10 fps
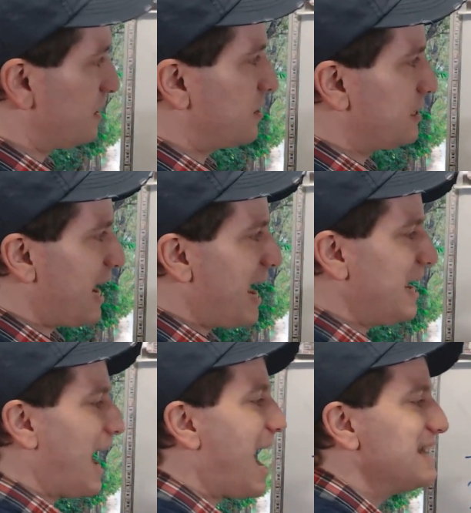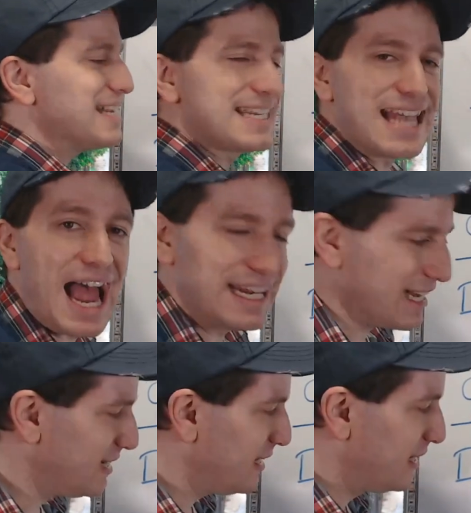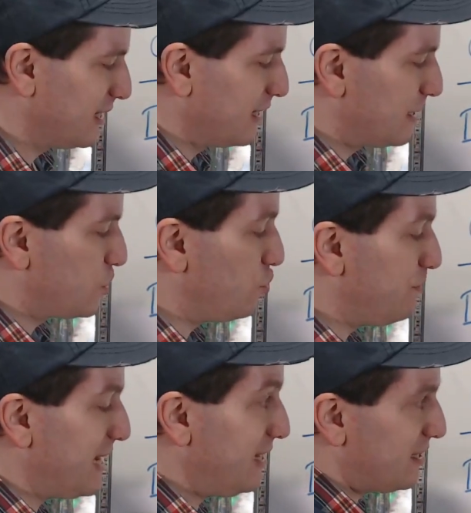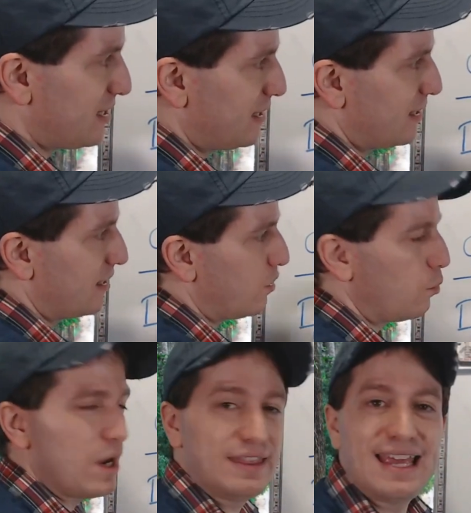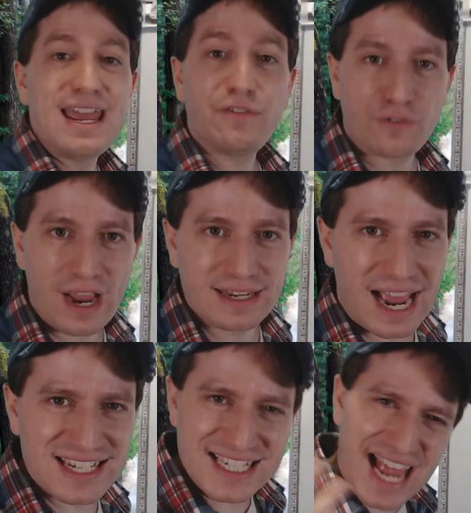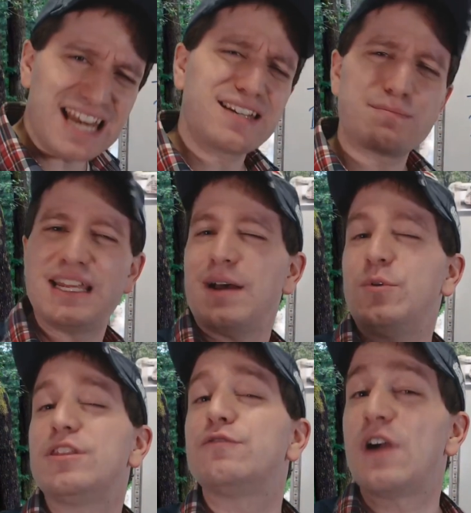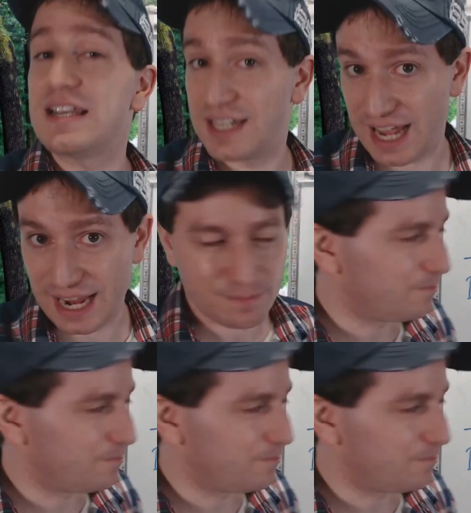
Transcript: Today I decided to meet with a friend. I decided to meet up with a friend today.